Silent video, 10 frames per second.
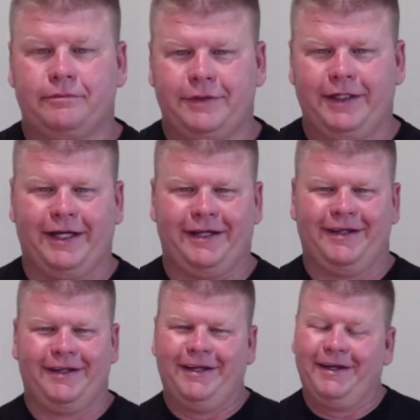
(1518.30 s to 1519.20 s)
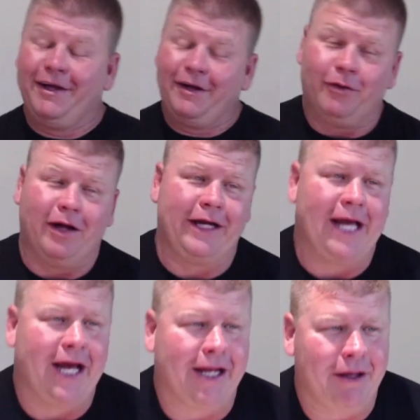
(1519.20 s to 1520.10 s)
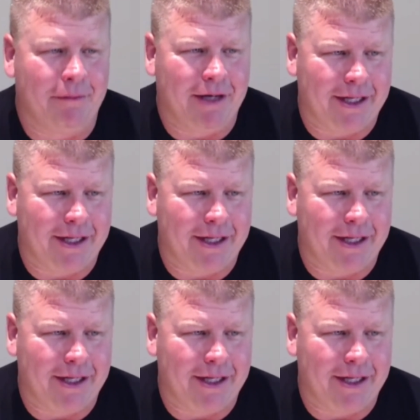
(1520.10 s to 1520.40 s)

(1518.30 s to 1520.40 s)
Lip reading: Yeah. Well, yeah. I mean,